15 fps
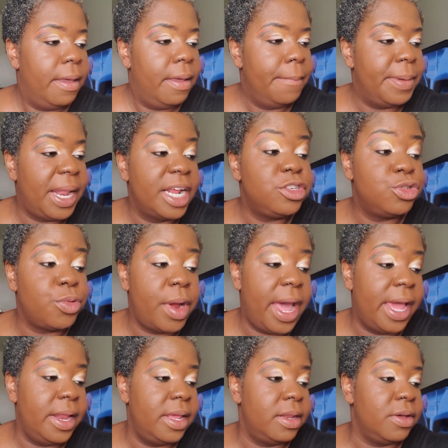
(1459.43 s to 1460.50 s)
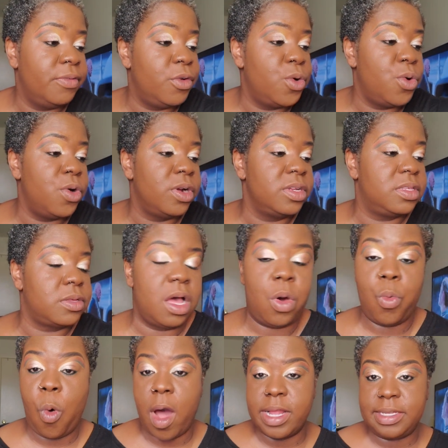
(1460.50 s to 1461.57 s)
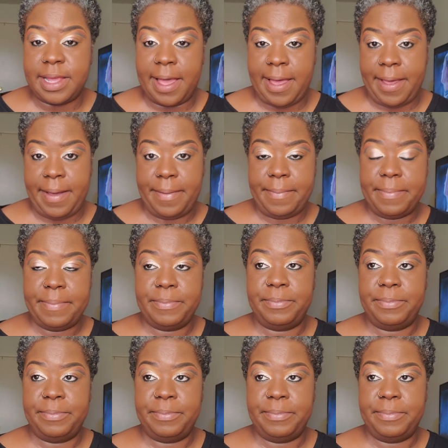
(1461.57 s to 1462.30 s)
But I tried it, of course, one time.